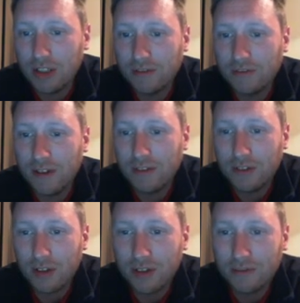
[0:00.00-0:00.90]
They're fifth,
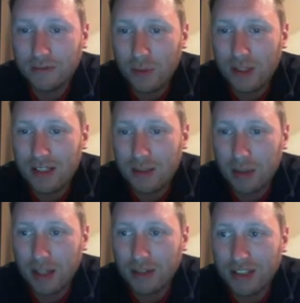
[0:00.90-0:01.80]
so they went to the
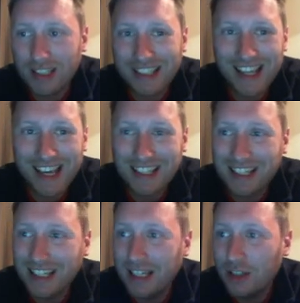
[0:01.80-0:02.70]
playoffs again.
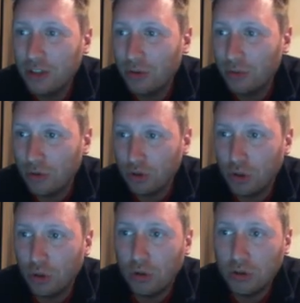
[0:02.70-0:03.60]
Sean,
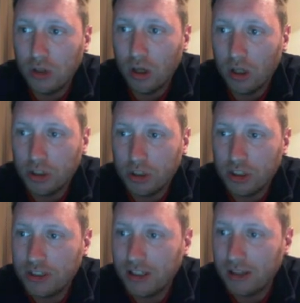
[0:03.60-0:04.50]
Sean
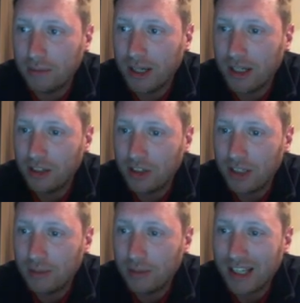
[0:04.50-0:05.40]
Dyche is now the manager
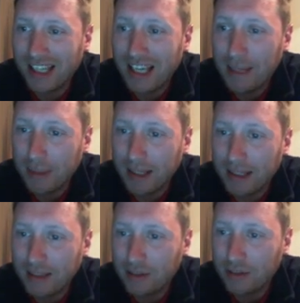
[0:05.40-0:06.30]
there, but their key
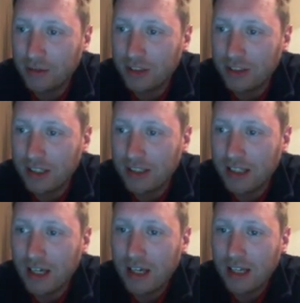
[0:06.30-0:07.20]
player, you'll notice, is
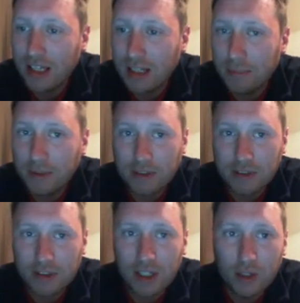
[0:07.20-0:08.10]

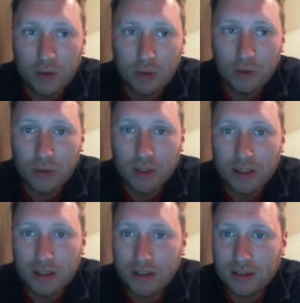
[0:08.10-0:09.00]
Keepers, who
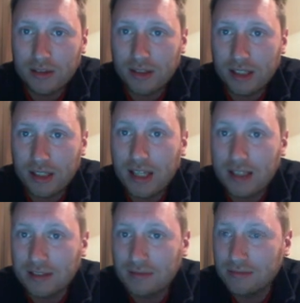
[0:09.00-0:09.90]

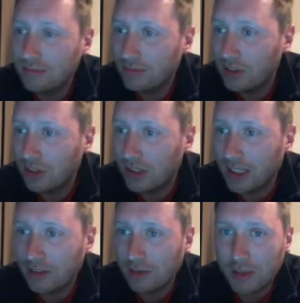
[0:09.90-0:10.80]
is turning
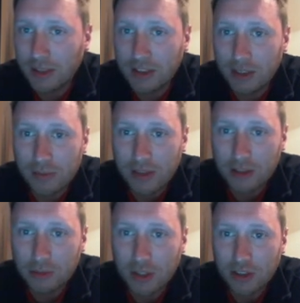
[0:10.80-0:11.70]
out to be something
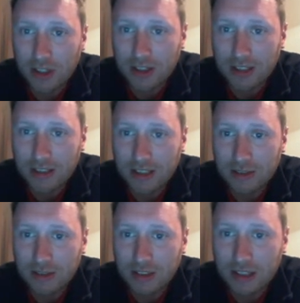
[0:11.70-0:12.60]
special in this
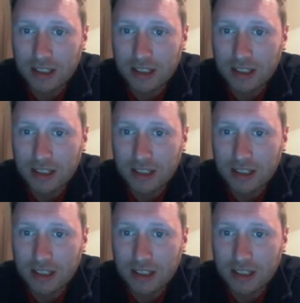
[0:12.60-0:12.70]
series.